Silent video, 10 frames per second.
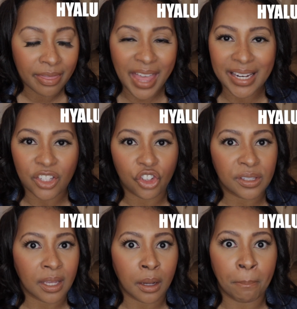that is
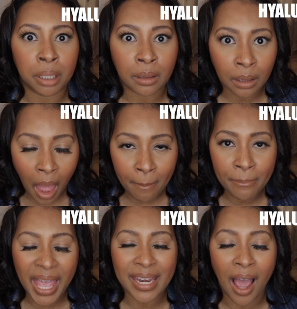just gonna
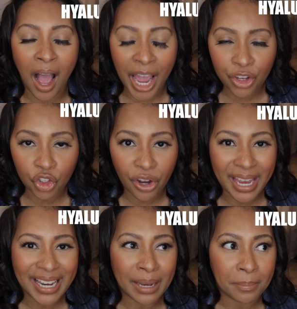plump and
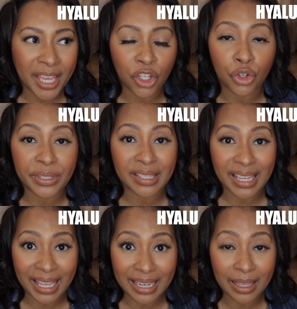hydrate and make your
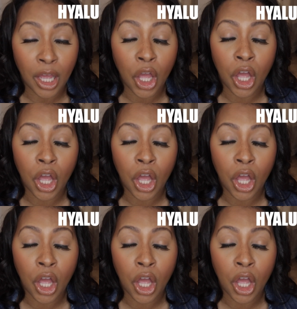skin